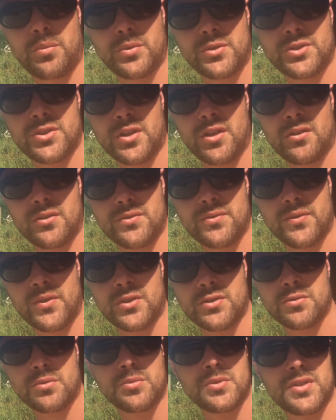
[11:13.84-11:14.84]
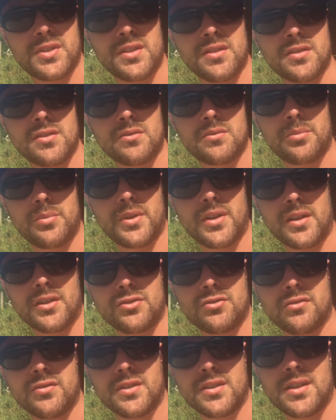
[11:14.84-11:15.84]
show. It's the first one we've seen since we've been here
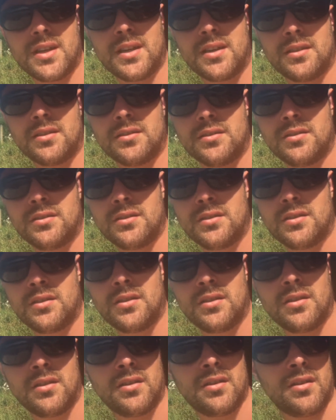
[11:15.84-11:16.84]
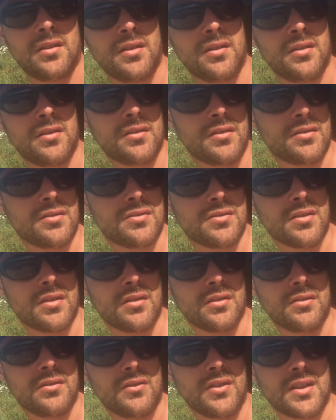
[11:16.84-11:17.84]
during the day,
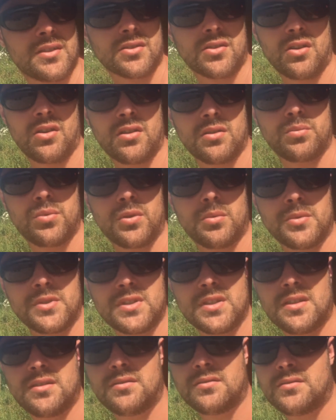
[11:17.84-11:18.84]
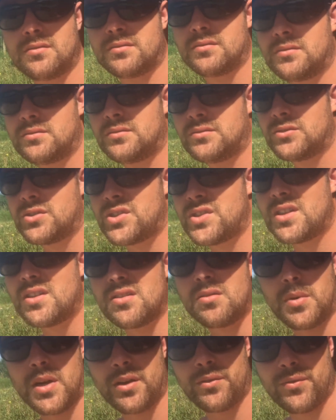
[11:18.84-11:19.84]
so that's kind of promising. Just need
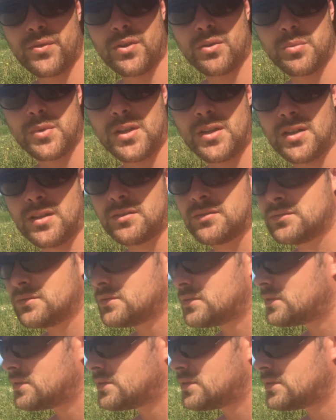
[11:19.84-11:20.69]
some out in front of me now.